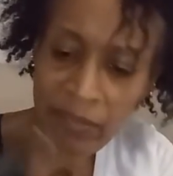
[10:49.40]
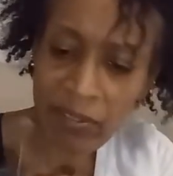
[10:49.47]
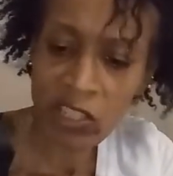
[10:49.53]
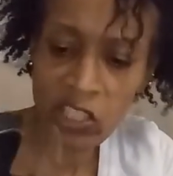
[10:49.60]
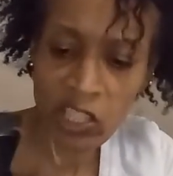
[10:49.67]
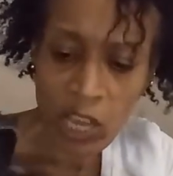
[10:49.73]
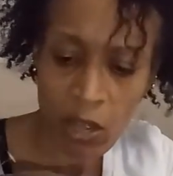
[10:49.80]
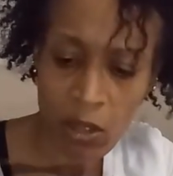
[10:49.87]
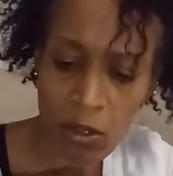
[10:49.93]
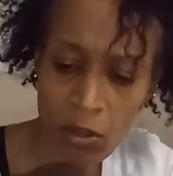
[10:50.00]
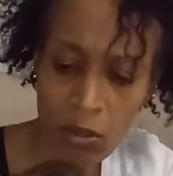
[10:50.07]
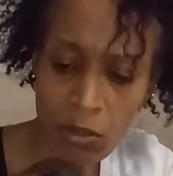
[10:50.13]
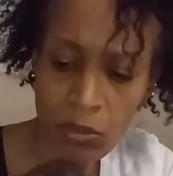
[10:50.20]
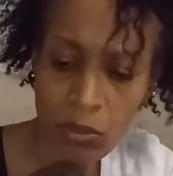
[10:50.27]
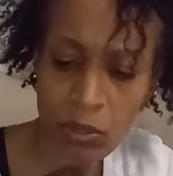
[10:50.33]
David
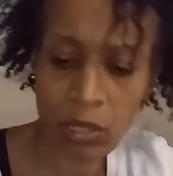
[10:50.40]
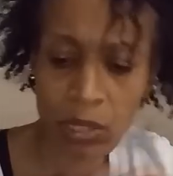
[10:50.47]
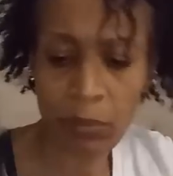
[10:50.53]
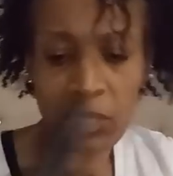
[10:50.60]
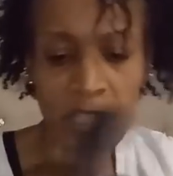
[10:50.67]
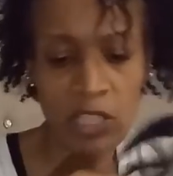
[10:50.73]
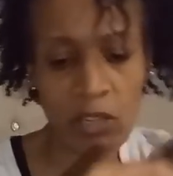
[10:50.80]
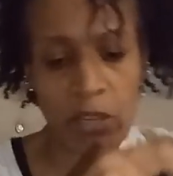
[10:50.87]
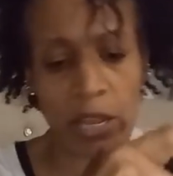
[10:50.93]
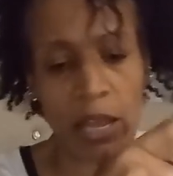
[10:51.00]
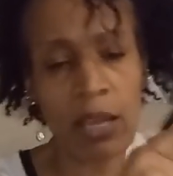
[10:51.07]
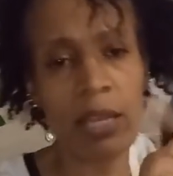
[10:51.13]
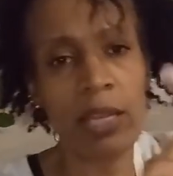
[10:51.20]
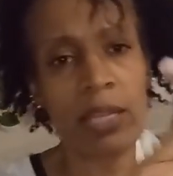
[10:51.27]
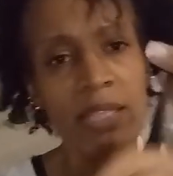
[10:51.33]
Jones, let me show
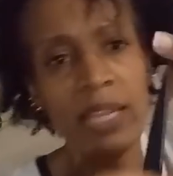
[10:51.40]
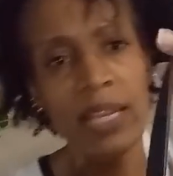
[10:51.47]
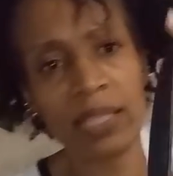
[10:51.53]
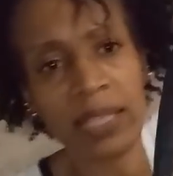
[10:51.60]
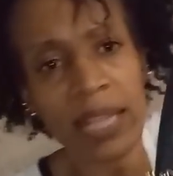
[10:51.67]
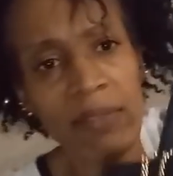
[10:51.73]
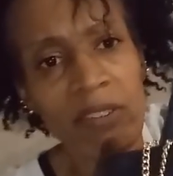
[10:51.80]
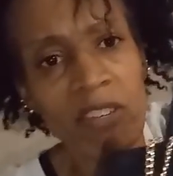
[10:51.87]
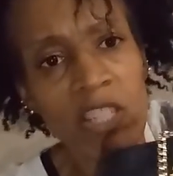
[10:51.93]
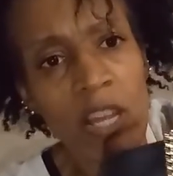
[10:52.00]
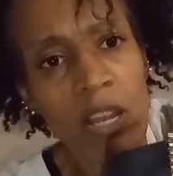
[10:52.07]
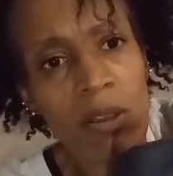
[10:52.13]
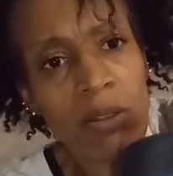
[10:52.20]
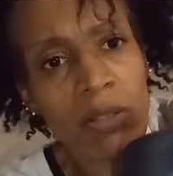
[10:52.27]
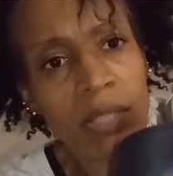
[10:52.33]
y'all, says David
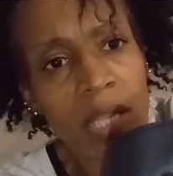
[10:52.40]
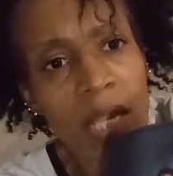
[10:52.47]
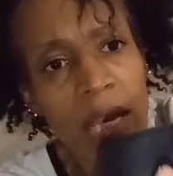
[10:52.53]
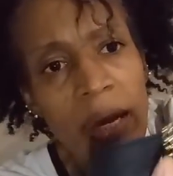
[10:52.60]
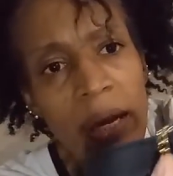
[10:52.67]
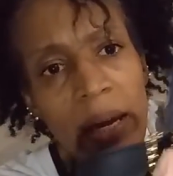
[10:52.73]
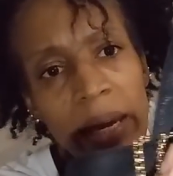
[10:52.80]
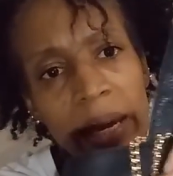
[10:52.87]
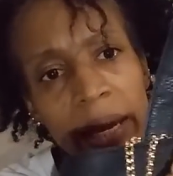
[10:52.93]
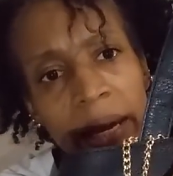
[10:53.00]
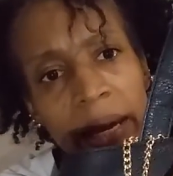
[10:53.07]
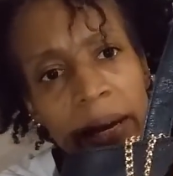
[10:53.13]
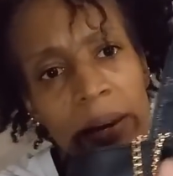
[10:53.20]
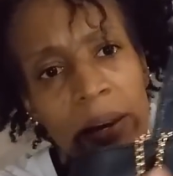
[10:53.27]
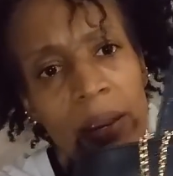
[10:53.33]
Jones
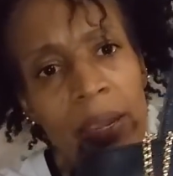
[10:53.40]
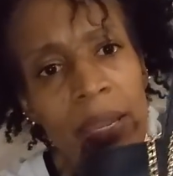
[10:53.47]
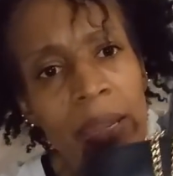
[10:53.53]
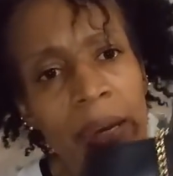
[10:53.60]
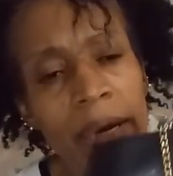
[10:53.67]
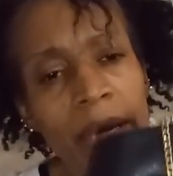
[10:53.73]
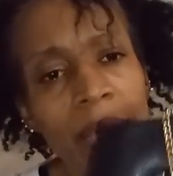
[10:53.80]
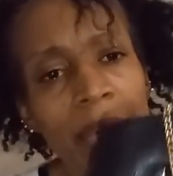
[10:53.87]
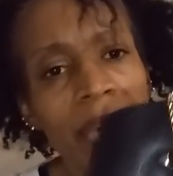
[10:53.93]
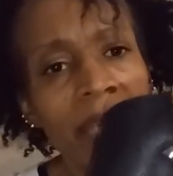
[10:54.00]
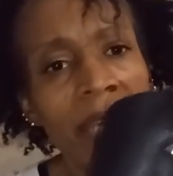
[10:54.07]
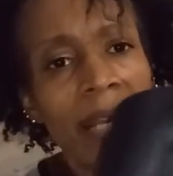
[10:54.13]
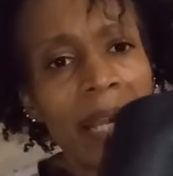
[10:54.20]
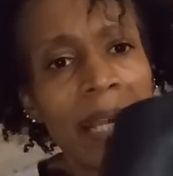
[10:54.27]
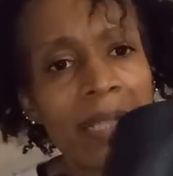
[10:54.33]
here,
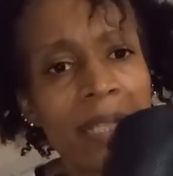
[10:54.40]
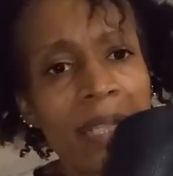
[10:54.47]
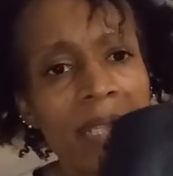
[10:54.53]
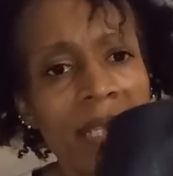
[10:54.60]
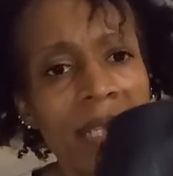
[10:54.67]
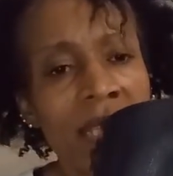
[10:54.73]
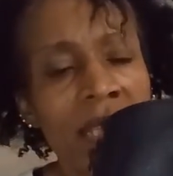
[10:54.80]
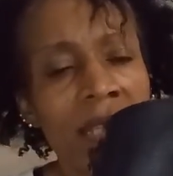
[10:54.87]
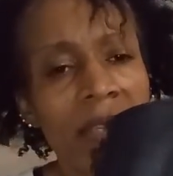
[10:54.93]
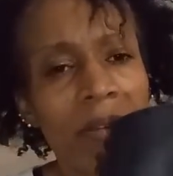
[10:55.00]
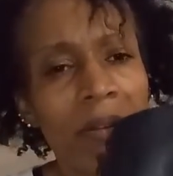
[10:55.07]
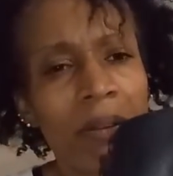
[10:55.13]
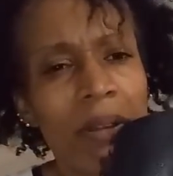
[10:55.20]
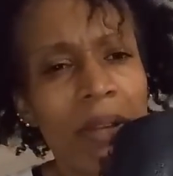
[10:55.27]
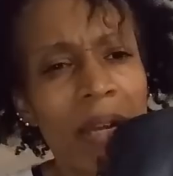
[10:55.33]
And I guess this is the
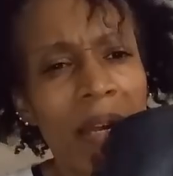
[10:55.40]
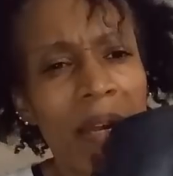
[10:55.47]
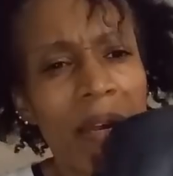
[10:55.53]
little